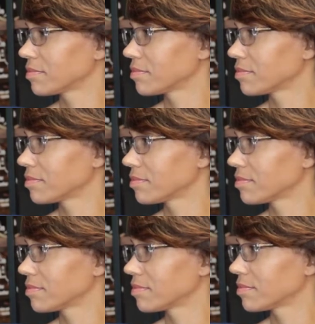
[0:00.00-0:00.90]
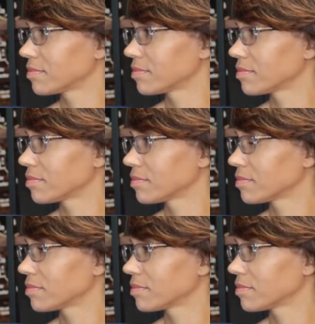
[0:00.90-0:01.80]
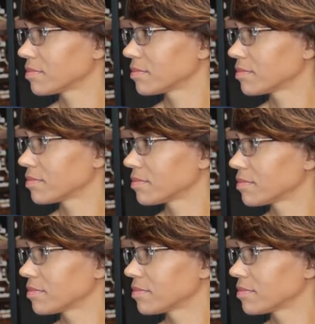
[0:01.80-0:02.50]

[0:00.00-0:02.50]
This person isn't speaking.